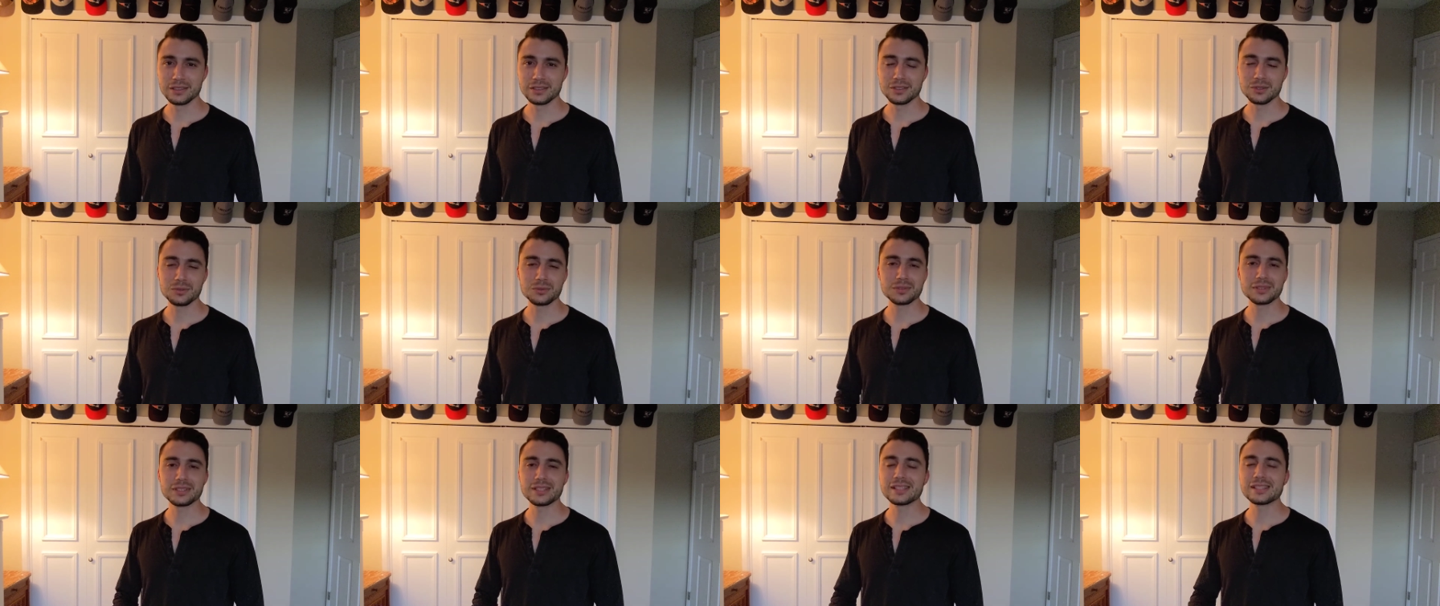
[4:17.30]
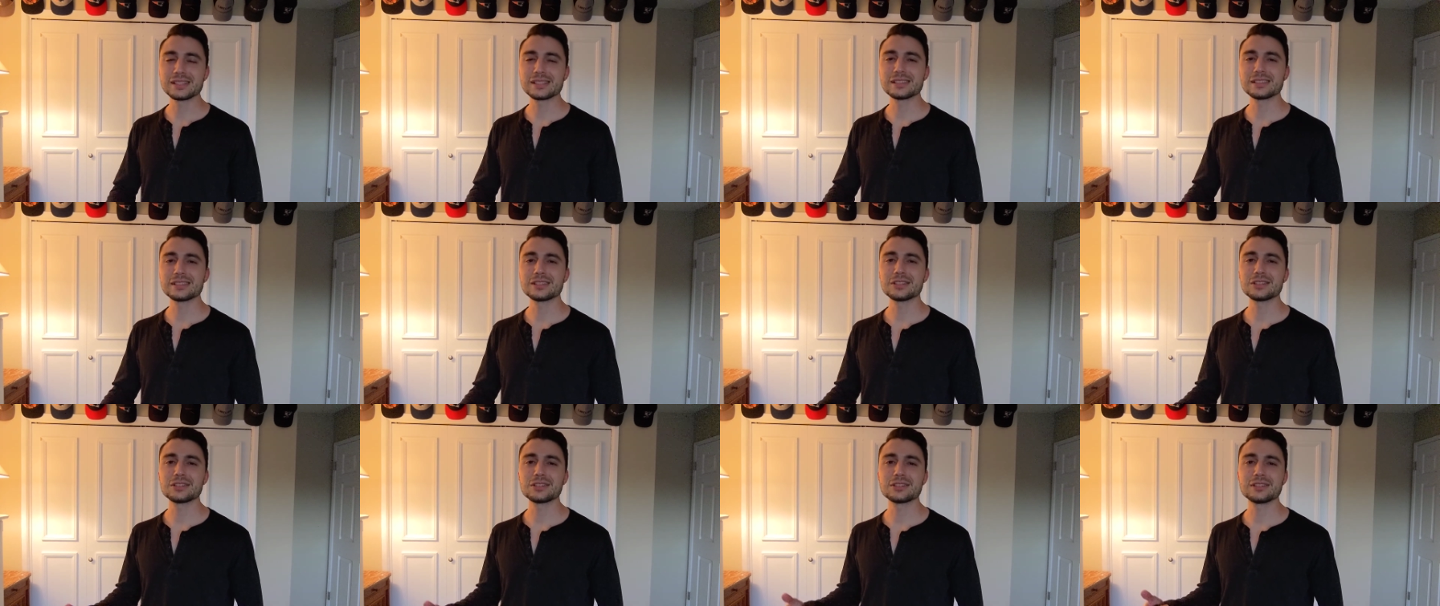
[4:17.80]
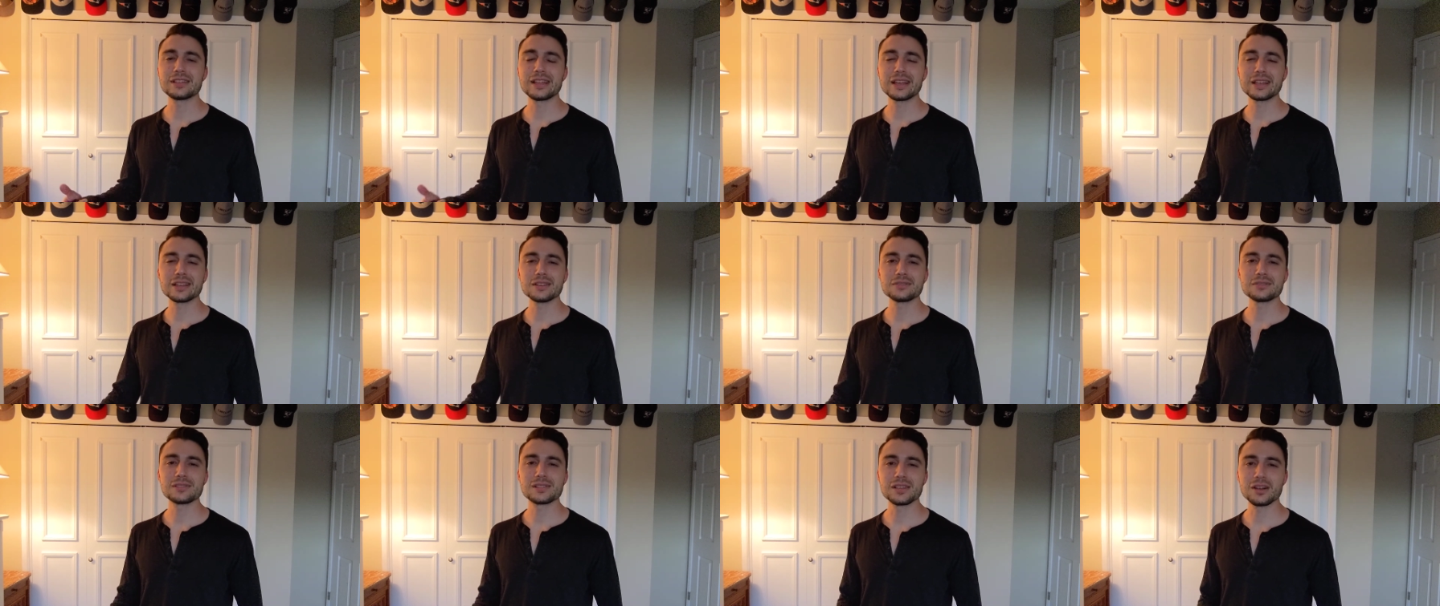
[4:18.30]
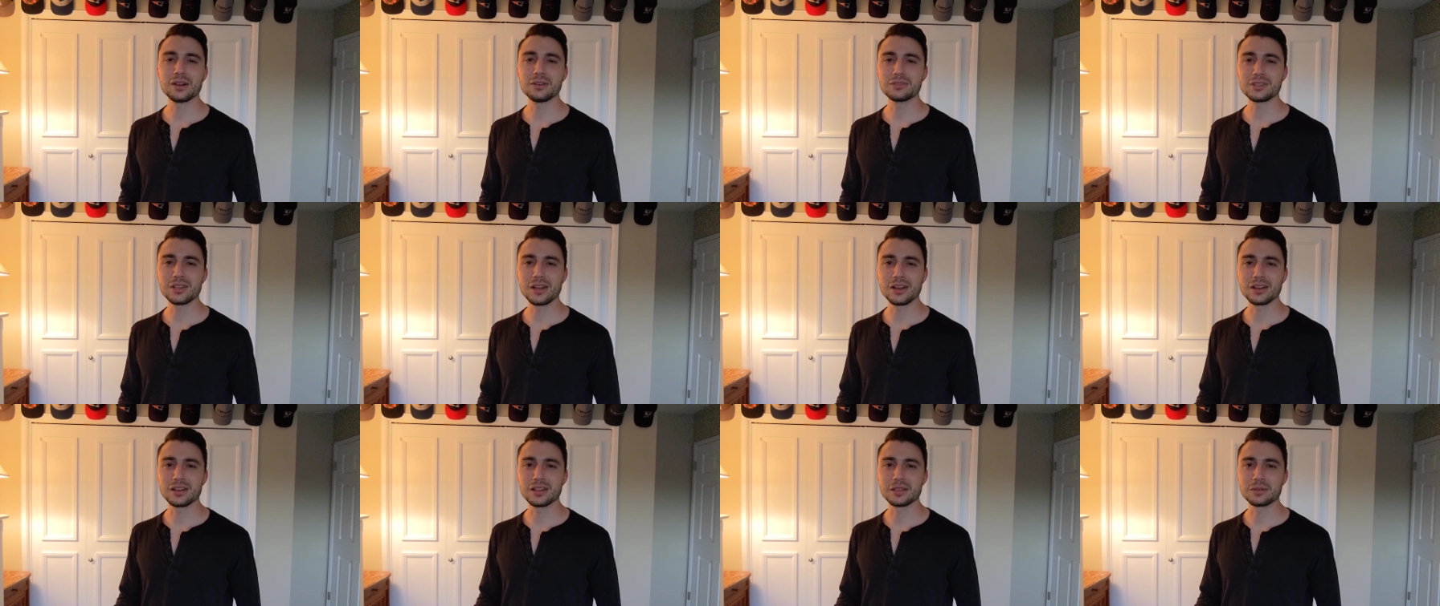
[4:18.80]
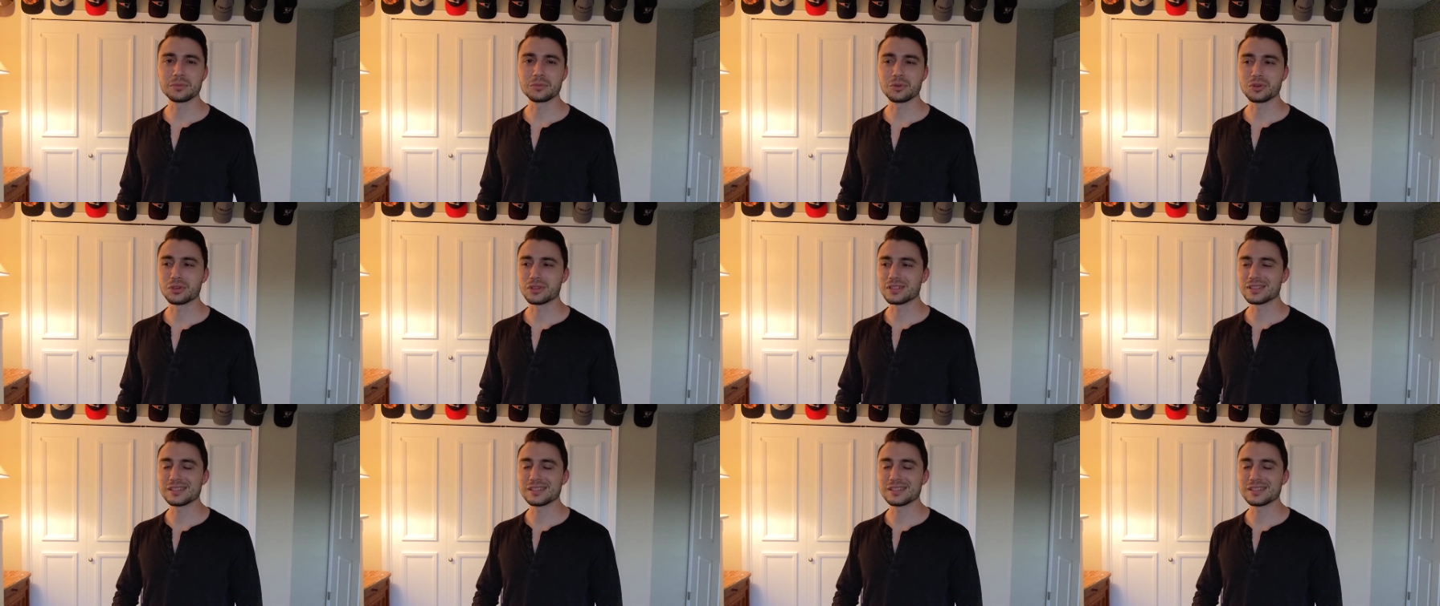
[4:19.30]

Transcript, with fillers: Don't listen to your negative self talk anymore.